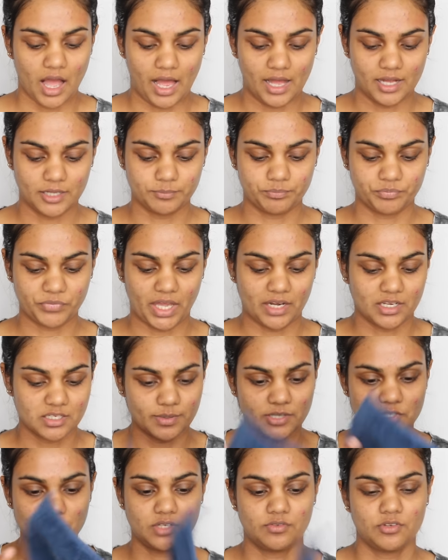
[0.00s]
And
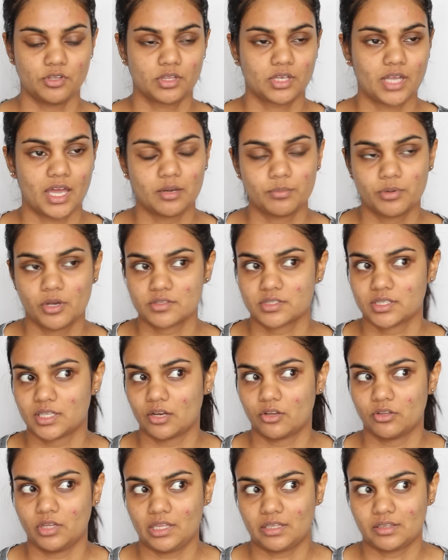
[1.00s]
especially if you're the kind of person
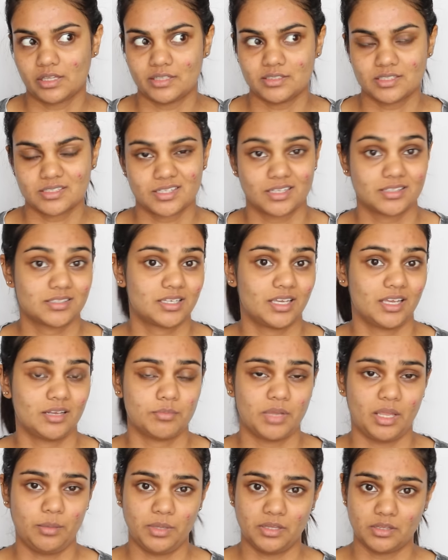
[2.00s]
that only cleanses their
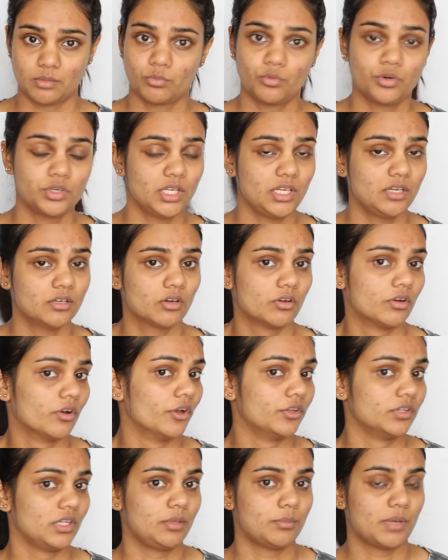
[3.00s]
skin maybe in the morning or
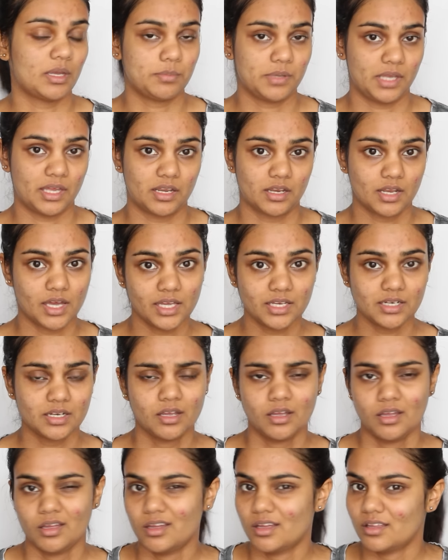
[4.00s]
only maybe at night,
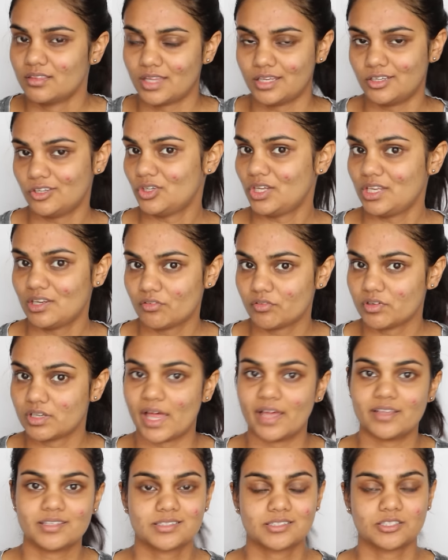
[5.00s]
then you need even
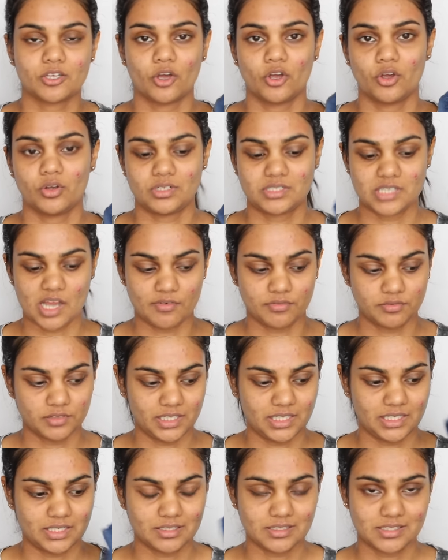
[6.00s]
less. So
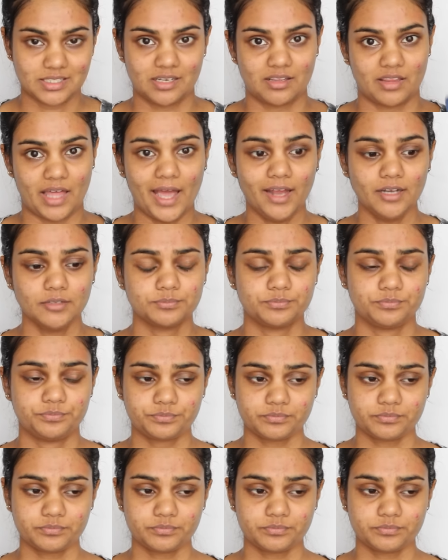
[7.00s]
definitely consider that.